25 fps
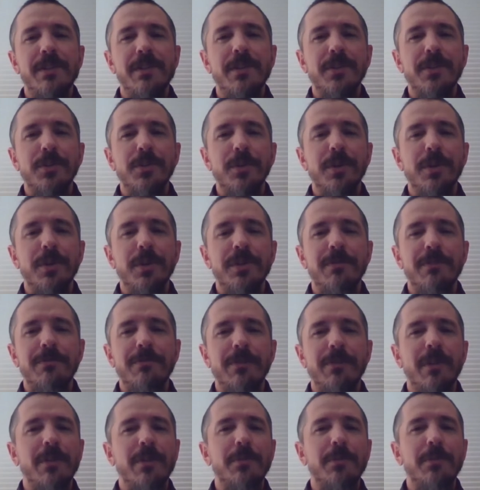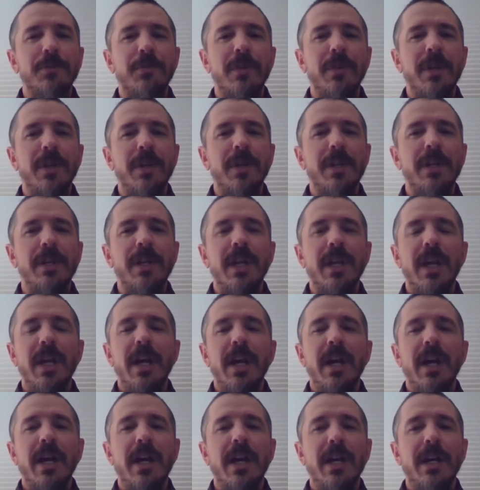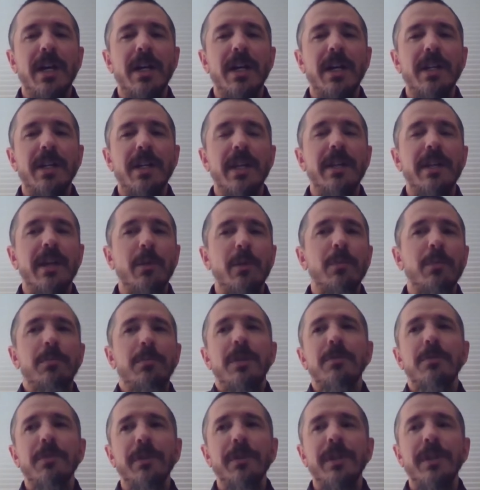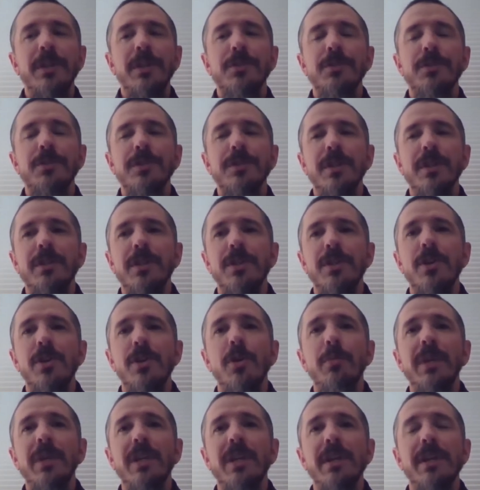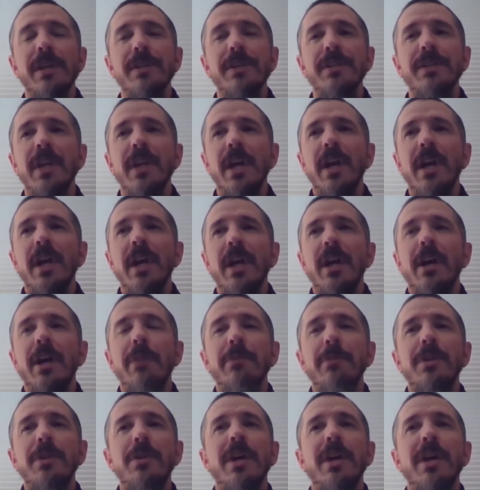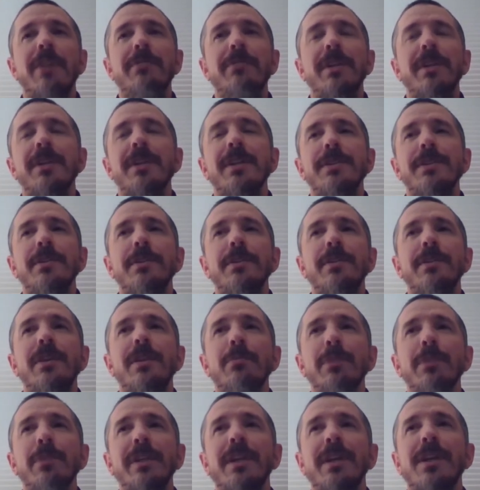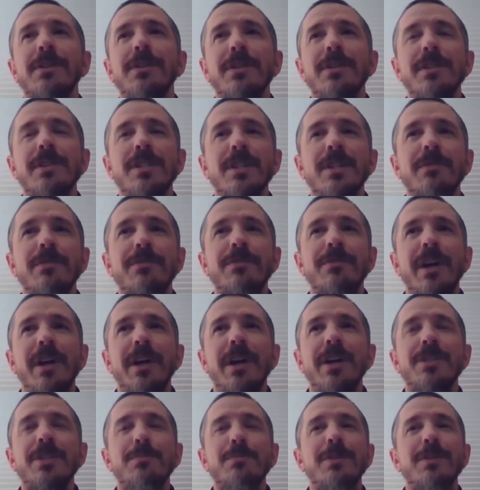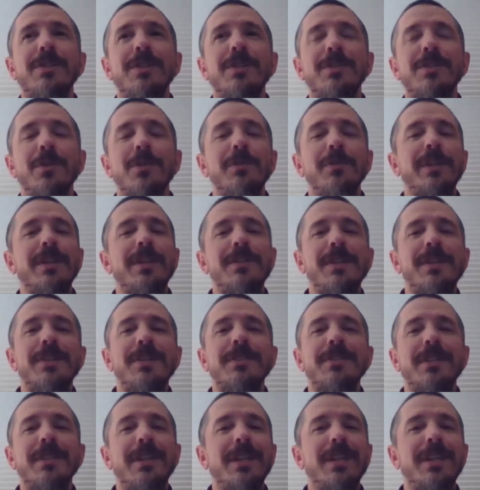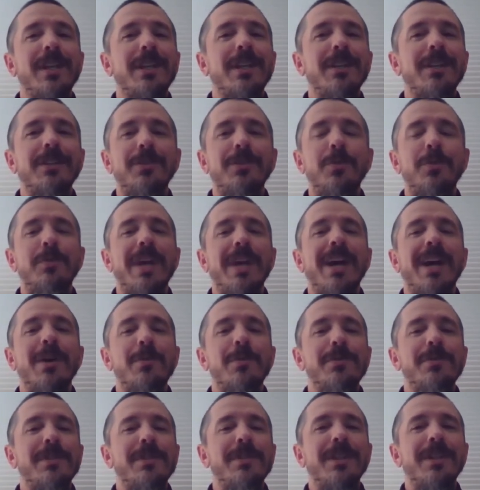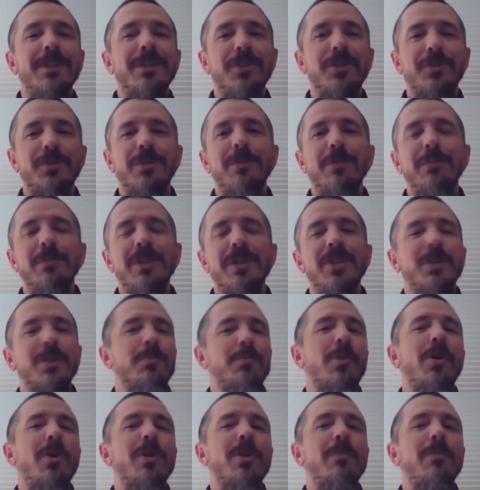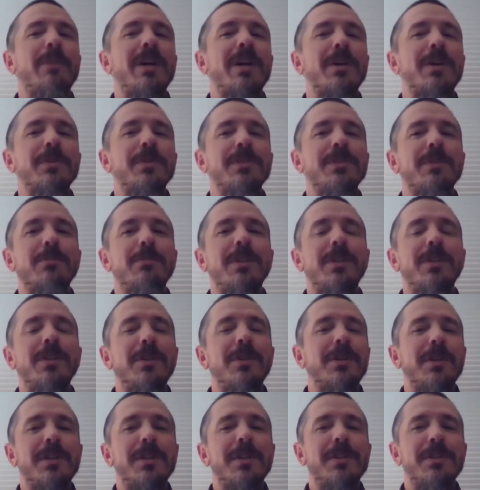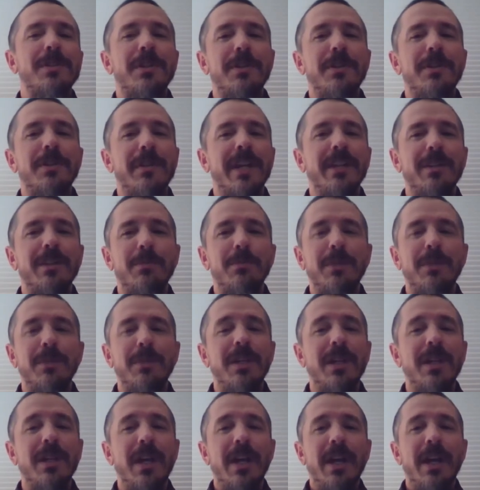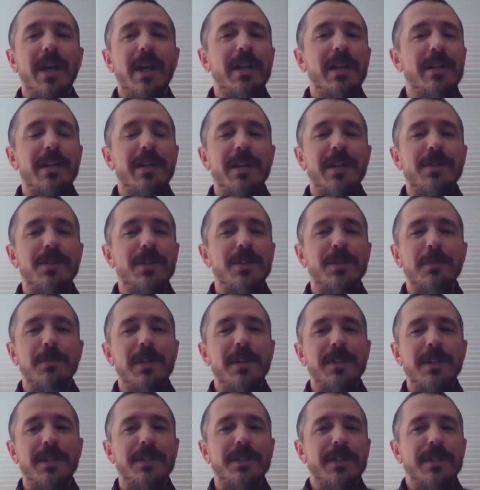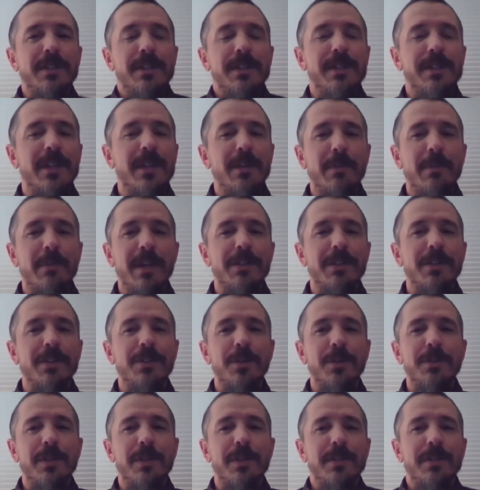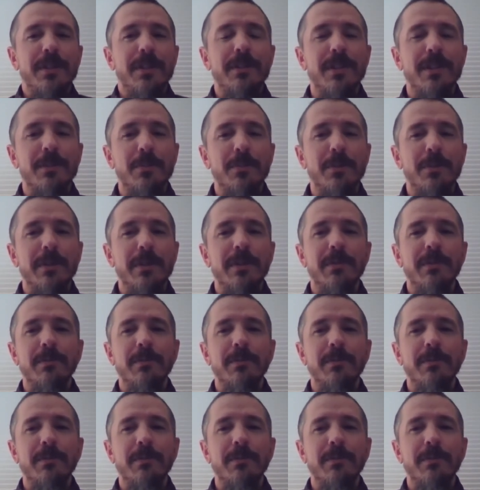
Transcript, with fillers: source of Phillips Run? Uh, that would be really interesting to know because, I mean, you have to consider the implications of a species only existing in two towns in extremely small amounts. I mean, you could consider that to be an endangered species in the state of Massachusetts at this point.